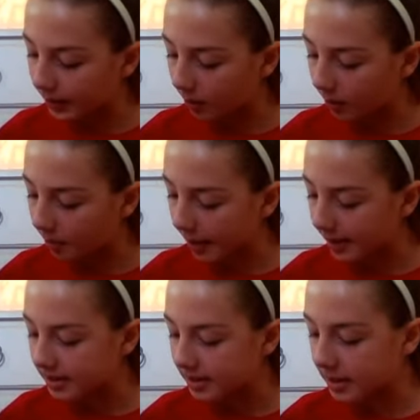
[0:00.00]
flower
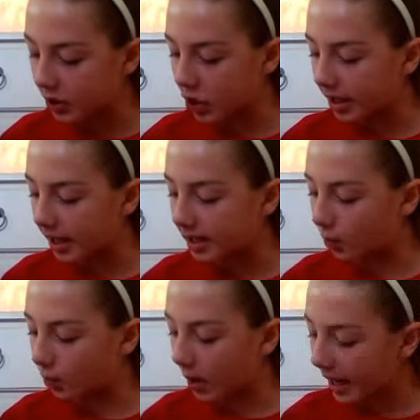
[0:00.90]
beds until she
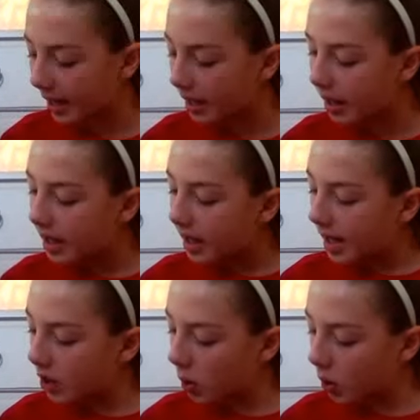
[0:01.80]
landed right
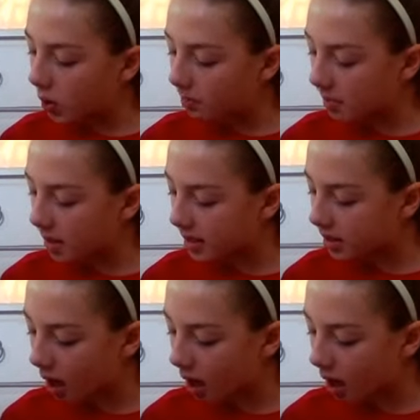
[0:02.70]
in old Mrs.